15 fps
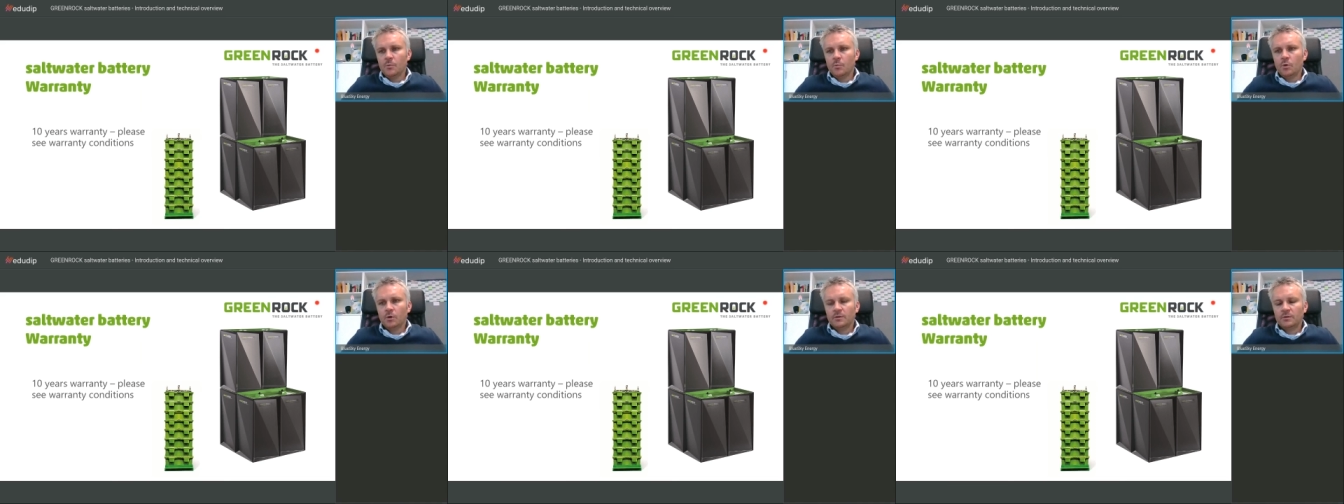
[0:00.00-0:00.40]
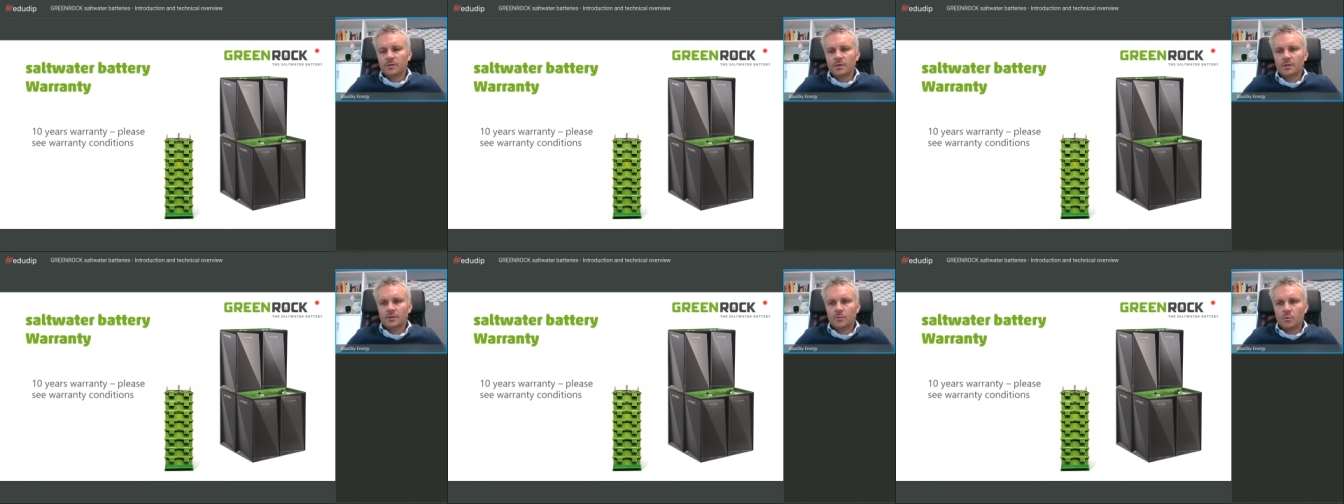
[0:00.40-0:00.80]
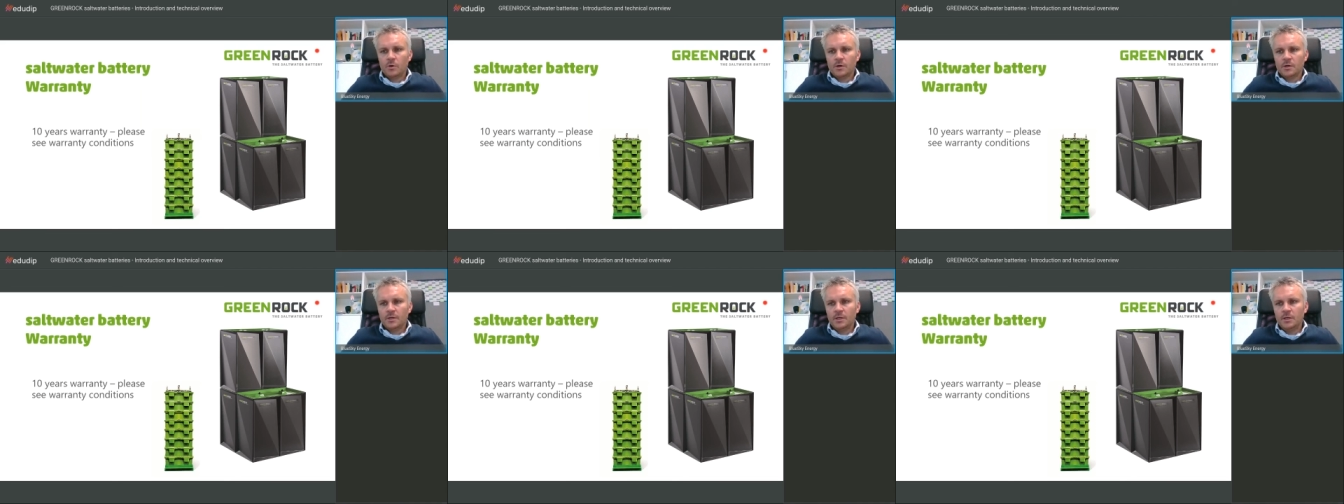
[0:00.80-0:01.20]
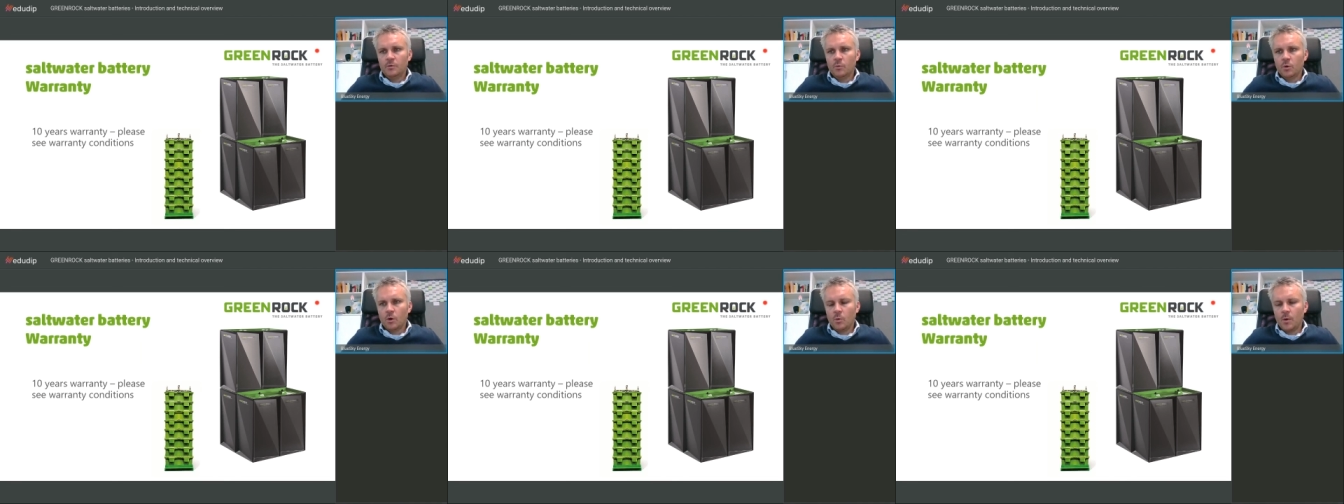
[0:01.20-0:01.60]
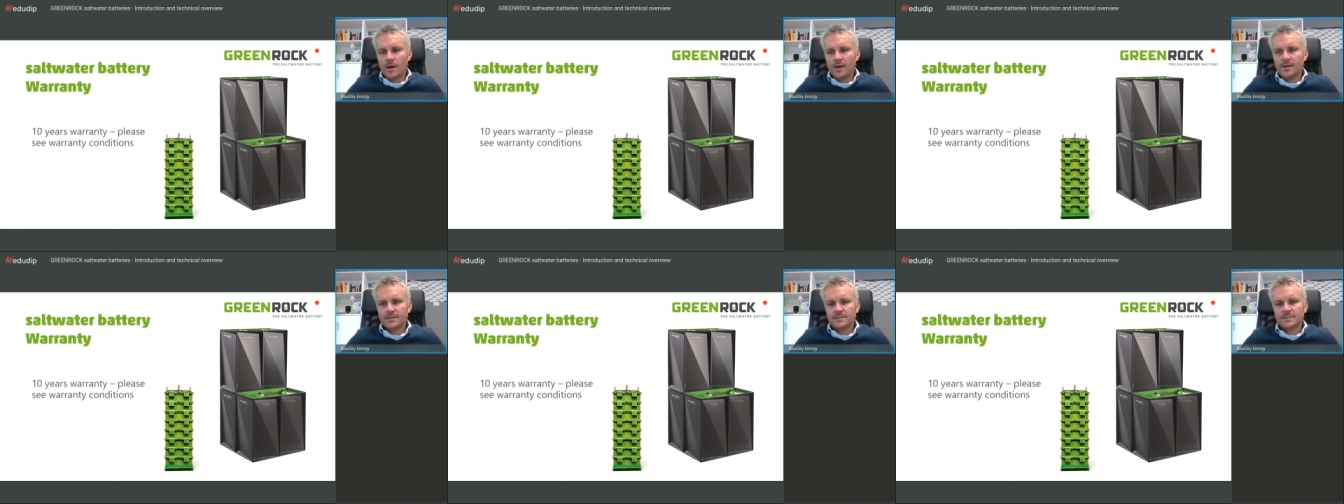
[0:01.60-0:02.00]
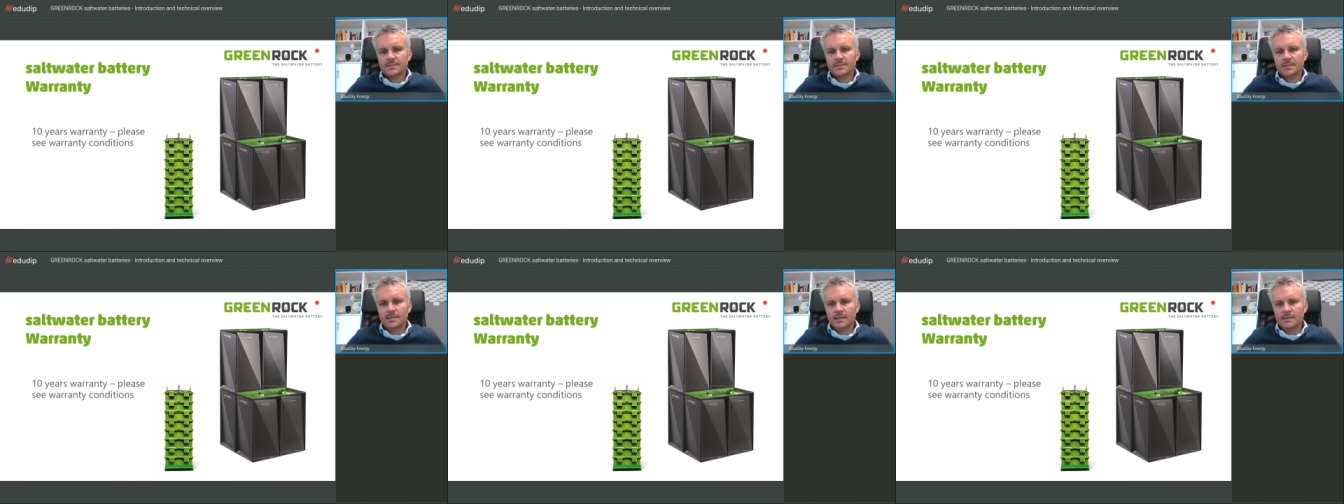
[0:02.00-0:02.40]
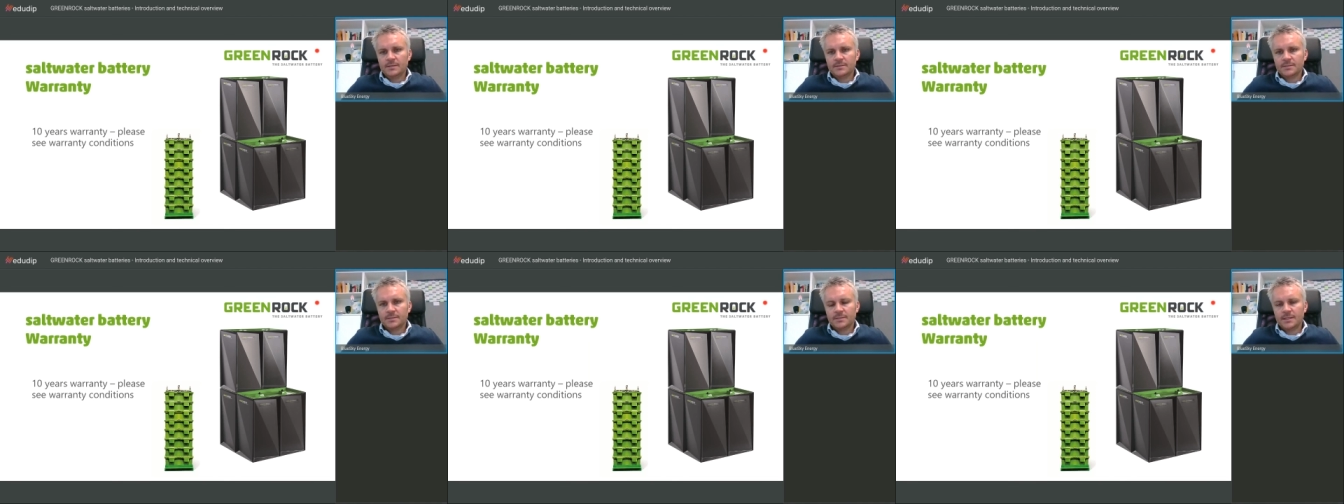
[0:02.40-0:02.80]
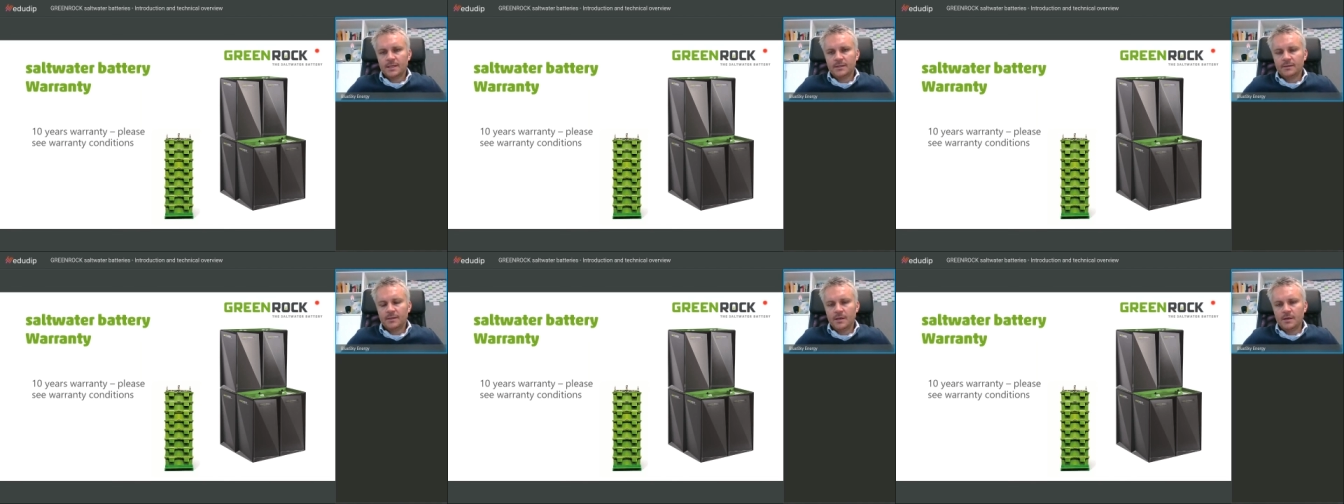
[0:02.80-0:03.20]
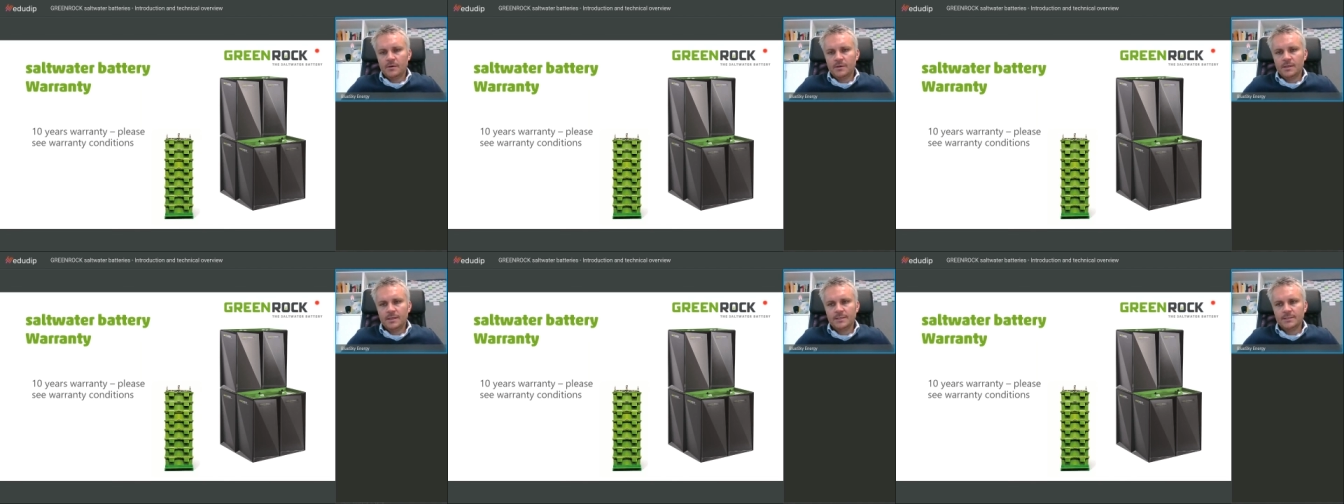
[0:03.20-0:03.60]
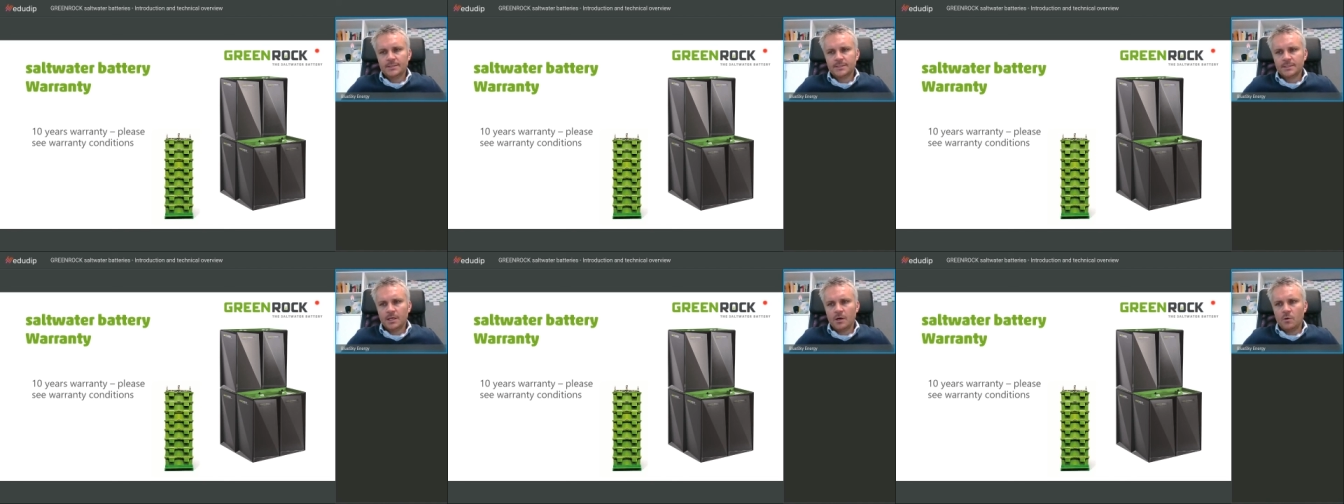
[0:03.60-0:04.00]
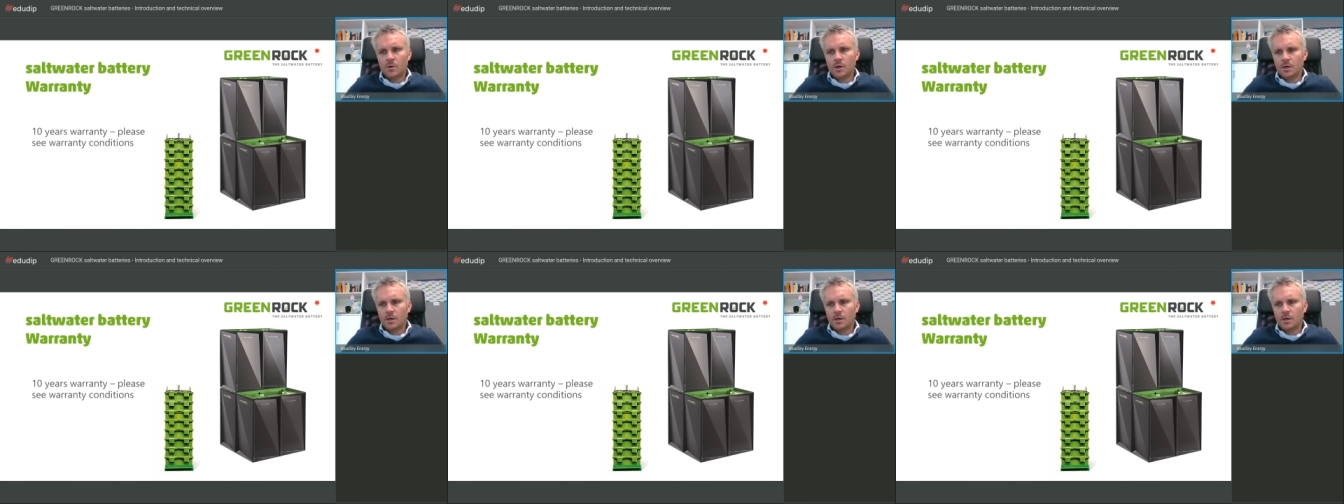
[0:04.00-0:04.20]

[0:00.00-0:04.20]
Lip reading: is that there is our BMS deployed